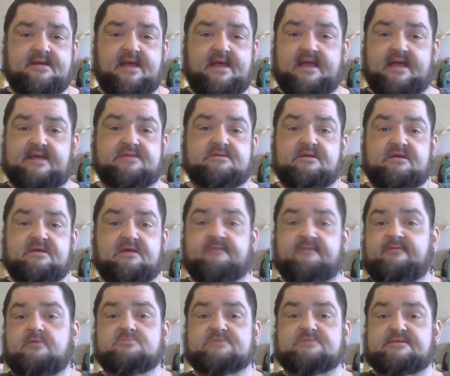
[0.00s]
And
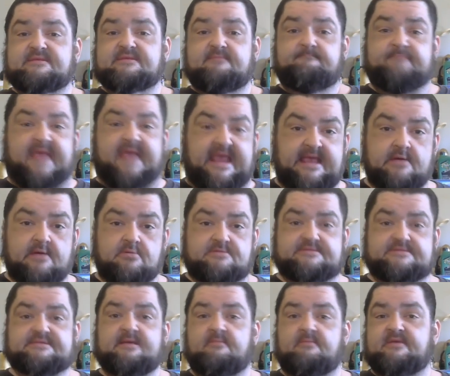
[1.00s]
if you just peel
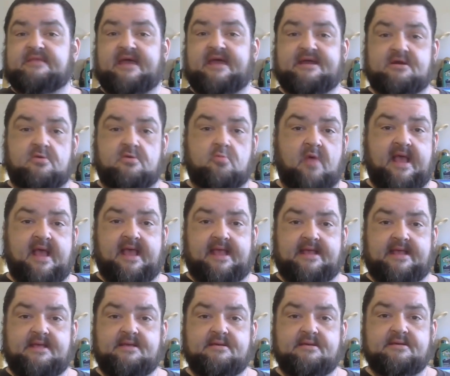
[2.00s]
some of that
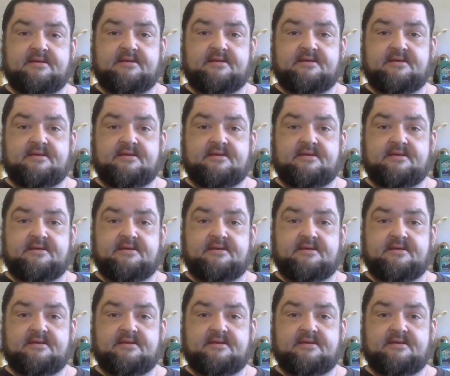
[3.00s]
away,